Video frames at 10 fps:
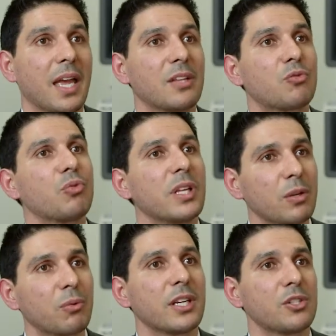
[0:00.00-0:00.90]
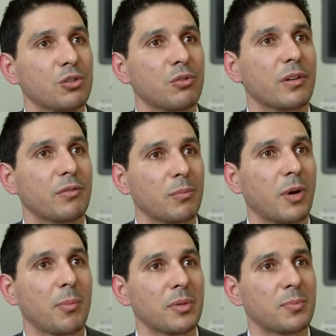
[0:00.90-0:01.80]
It's really reassuring from
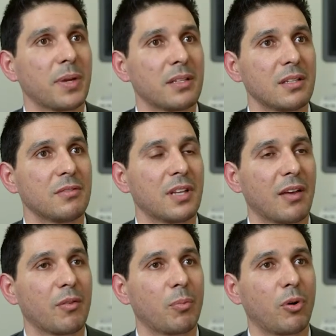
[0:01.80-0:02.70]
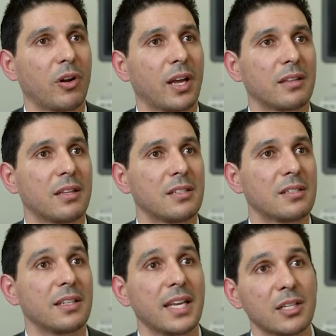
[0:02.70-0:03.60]
my perspective to have a product that's
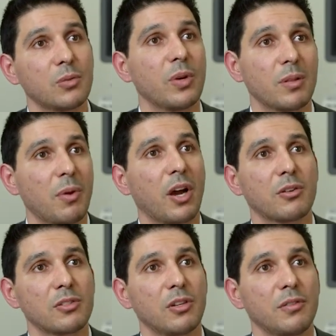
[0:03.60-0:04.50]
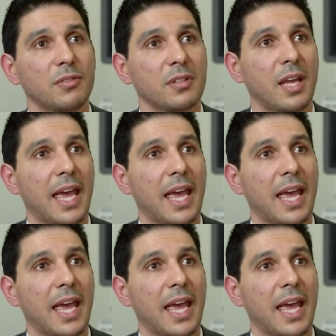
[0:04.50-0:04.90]
linked with Microsoft